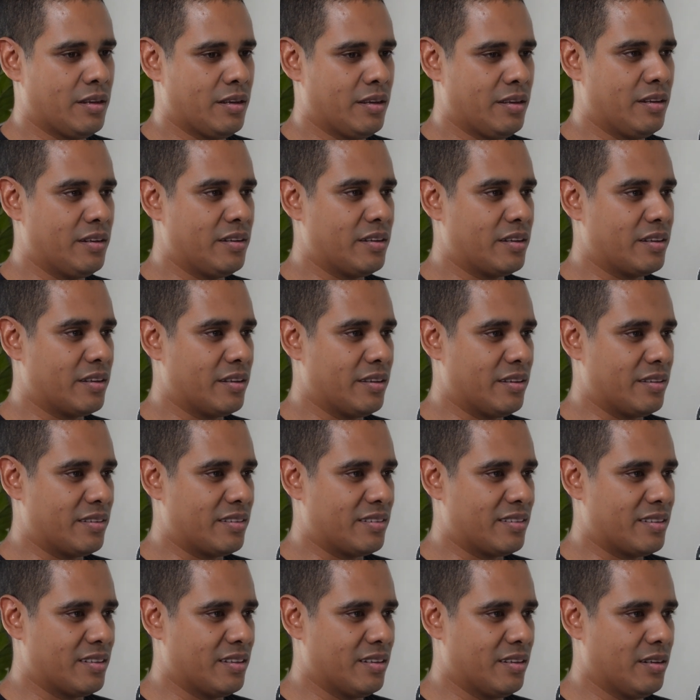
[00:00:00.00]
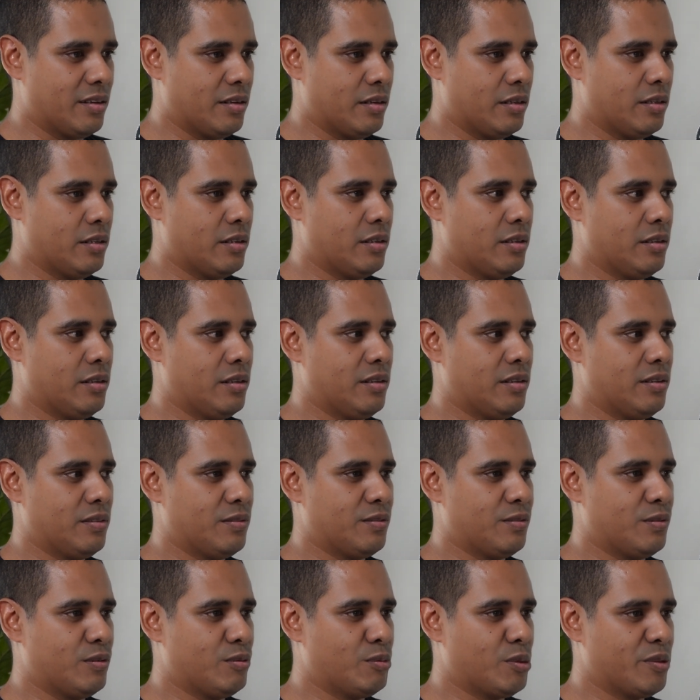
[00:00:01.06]
indicates a
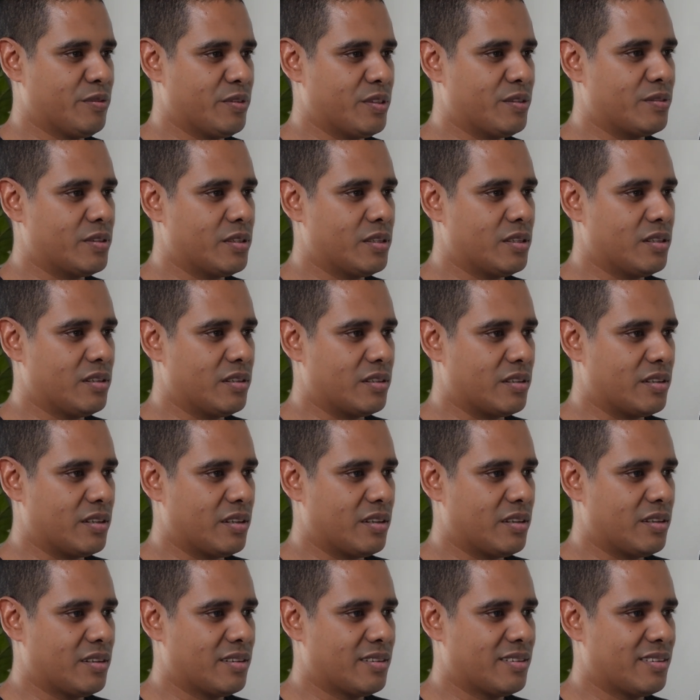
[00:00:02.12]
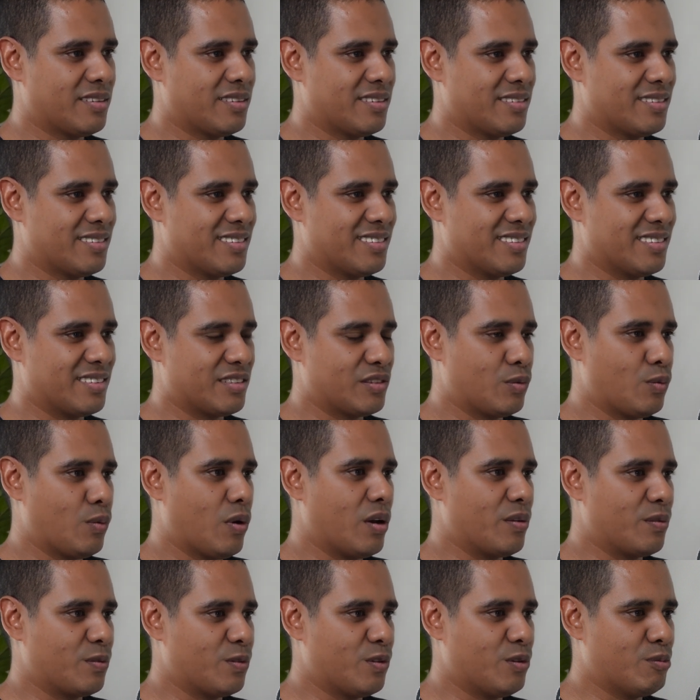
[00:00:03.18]
form of infidelity. It's
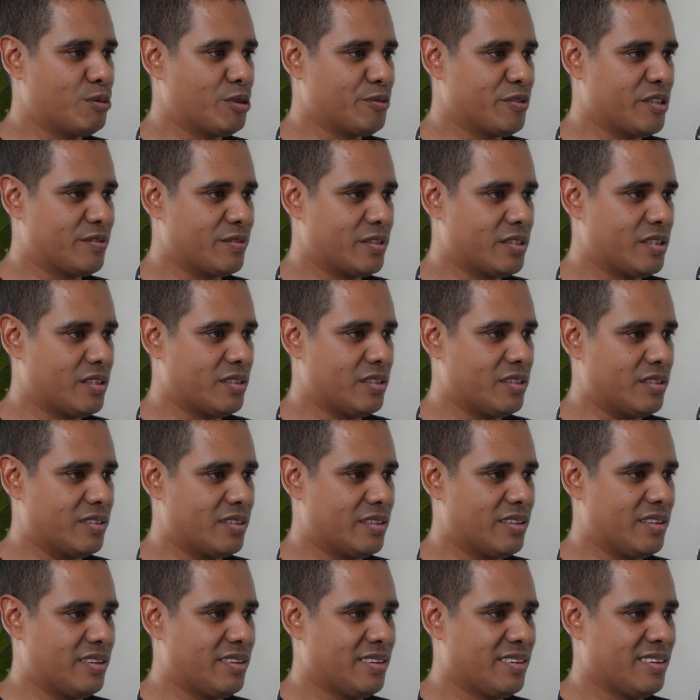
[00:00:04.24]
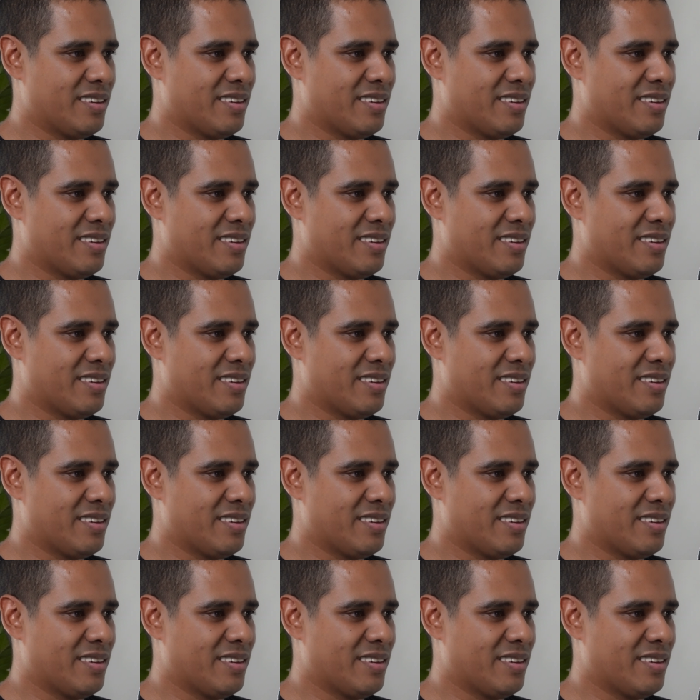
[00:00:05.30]
one form of infidelity.